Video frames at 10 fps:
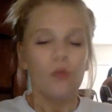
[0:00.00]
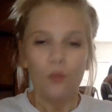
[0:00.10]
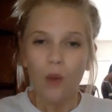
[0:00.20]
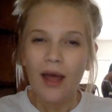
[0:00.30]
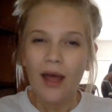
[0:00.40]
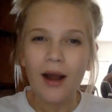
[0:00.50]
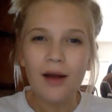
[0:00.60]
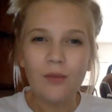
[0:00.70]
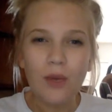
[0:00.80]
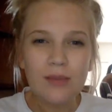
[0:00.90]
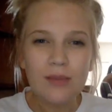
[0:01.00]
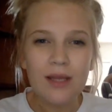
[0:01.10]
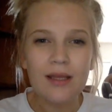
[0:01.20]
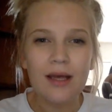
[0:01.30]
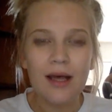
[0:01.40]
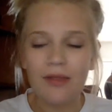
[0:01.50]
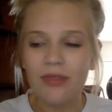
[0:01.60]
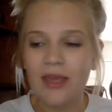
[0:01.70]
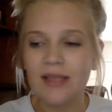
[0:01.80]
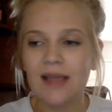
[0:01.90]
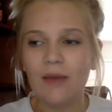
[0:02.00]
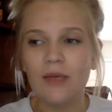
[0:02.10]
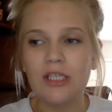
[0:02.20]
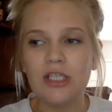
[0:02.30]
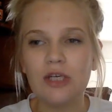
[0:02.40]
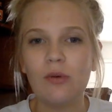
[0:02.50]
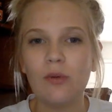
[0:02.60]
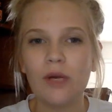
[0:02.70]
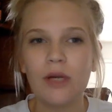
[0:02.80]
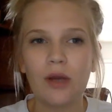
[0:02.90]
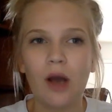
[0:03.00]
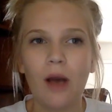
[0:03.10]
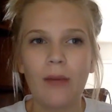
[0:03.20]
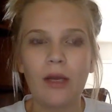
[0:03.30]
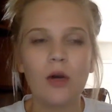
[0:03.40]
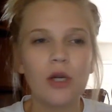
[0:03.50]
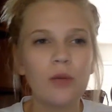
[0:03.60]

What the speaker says: what's one of the things that we do when we're in the calming corner?